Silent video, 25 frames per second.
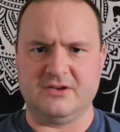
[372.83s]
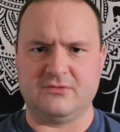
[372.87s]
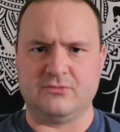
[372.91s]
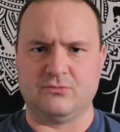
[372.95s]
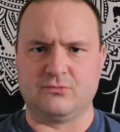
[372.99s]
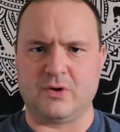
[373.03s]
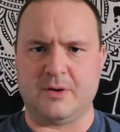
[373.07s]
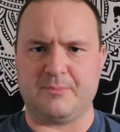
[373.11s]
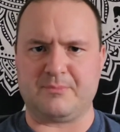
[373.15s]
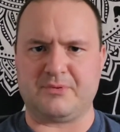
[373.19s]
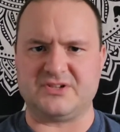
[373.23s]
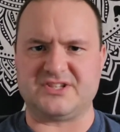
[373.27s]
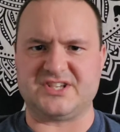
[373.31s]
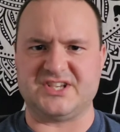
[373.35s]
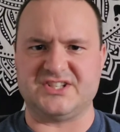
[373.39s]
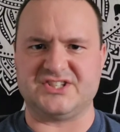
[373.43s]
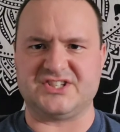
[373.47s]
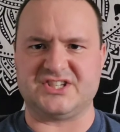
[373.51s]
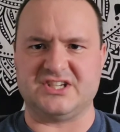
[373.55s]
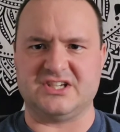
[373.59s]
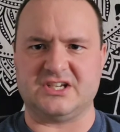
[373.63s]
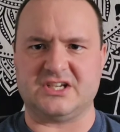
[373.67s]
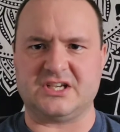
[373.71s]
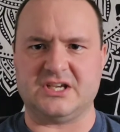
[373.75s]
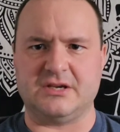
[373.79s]
it
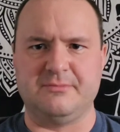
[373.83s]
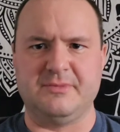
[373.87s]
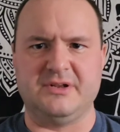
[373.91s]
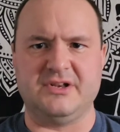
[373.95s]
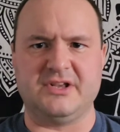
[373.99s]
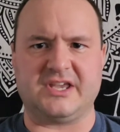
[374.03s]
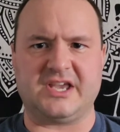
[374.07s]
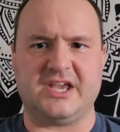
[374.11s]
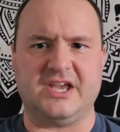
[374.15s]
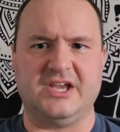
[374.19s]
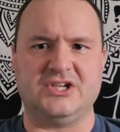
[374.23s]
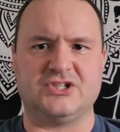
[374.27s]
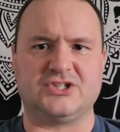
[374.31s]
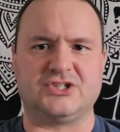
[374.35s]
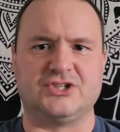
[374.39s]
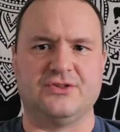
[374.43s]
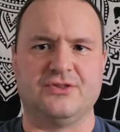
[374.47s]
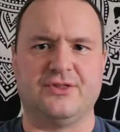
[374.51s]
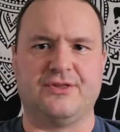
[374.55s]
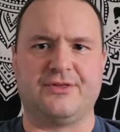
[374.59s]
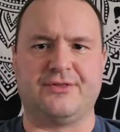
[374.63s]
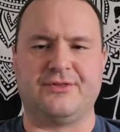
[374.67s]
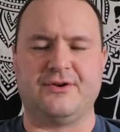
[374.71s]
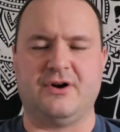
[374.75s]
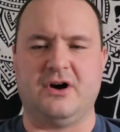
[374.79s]
represents a
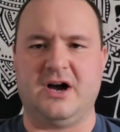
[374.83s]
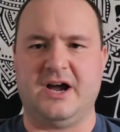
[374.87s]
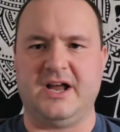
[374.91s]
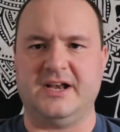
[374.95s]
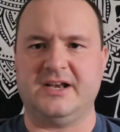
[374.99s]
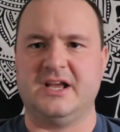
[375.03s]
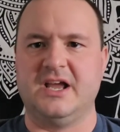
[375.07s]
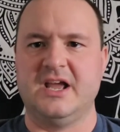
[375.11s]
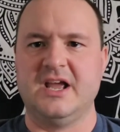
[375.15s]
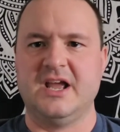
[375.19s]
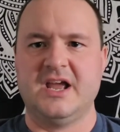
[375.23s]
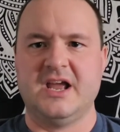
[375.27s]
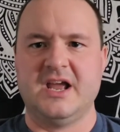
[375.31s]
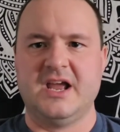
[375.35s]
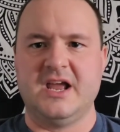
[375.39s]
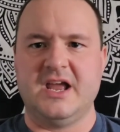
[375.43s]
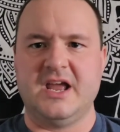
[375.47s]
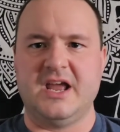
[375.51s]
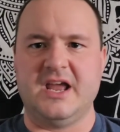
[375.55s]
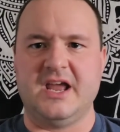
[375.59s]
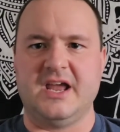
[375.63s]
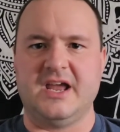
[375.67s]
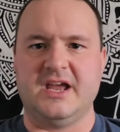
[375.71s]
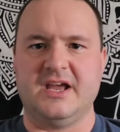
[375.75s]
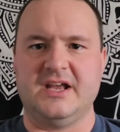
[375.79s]
communication, thought,
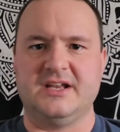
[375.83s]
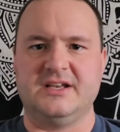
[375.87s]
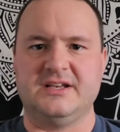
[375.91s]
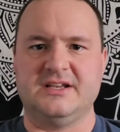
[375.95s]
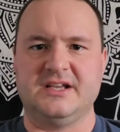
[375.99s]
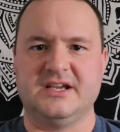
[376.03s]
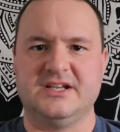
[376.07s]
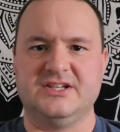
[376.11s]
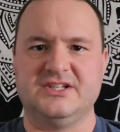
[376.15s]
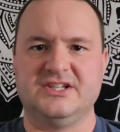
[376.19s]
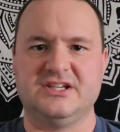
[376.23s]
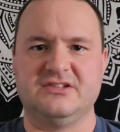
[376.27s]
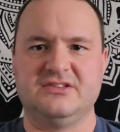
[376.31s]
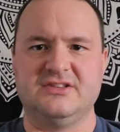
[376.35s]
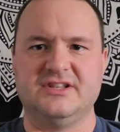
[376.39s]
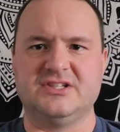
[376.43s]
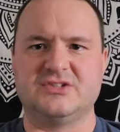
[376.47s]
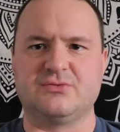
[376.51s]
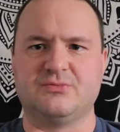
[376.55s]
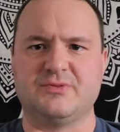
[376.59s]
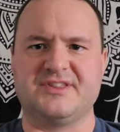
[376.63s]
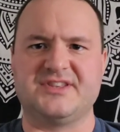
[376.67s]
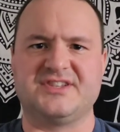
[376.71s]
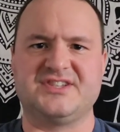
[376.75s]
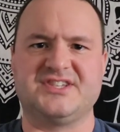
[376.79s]
and uh,
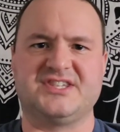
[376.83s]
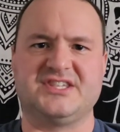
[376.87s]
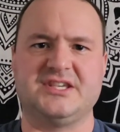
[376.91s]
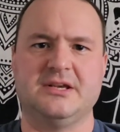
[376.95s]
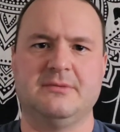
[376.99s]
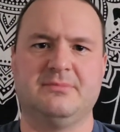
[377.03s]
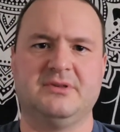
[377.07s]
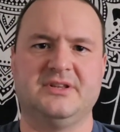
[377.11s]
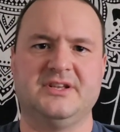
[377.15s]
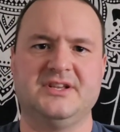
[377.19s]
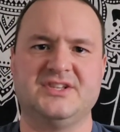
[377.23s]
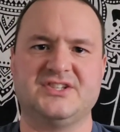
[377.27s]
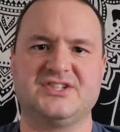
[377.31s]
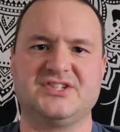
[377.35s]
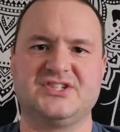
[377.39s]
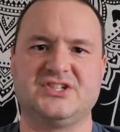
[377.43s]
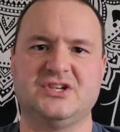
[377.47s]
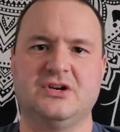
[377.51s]
dealings with siblings.